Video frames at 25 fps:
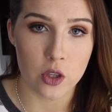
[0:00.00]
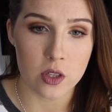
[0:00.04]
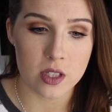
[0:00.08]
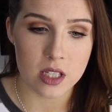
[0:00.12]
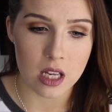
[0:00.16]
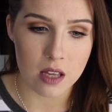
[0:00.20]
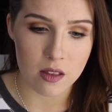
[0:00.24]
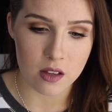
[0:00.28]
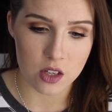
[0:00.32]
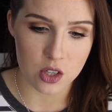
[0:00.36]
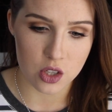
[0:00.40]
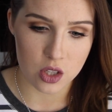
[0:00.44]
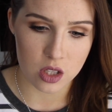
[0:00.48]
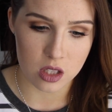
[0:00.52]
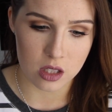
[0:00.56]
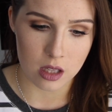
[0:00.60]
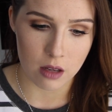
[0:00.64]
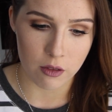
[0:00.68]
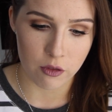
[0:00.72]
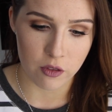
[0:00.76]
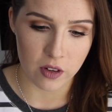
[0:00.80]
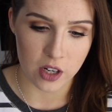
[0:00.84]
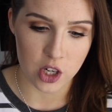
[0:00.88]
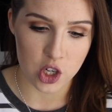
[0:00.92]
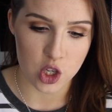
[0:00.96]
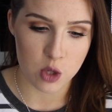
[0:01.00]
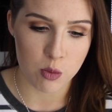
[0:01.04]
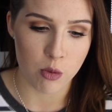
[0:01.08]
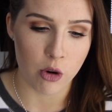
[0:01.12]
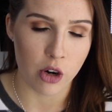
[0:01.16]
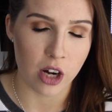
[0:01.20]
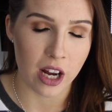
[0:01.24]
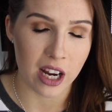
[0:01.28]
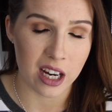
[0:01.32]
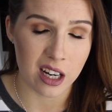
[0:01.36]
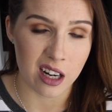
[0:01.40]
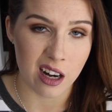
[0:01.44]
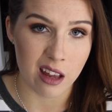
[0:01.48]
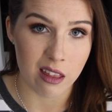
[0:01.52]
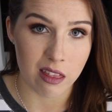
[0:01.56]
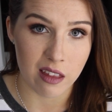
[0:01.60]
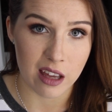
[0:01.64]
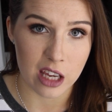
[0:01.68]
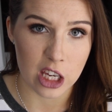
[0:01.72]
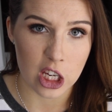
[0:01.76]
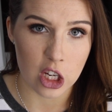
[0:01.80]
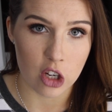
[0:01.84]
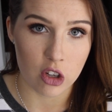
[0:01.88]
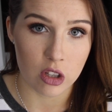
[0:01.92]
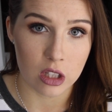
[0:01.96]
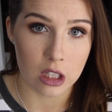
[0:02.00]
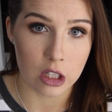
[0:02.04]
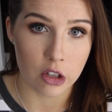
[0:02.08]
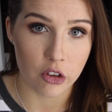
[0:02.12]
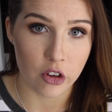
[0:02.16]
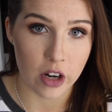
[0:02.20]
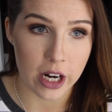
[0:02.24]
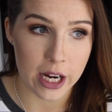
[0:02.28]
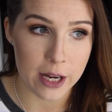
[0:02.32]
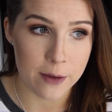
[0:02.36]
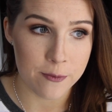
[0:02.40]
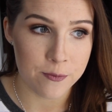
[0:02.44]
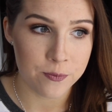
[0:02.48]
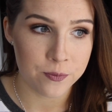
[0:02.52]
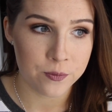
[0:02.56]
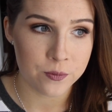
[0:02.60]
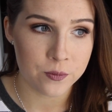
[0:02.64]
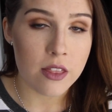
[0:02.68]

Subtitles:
You'll see this the finished product, and I think you'll agree.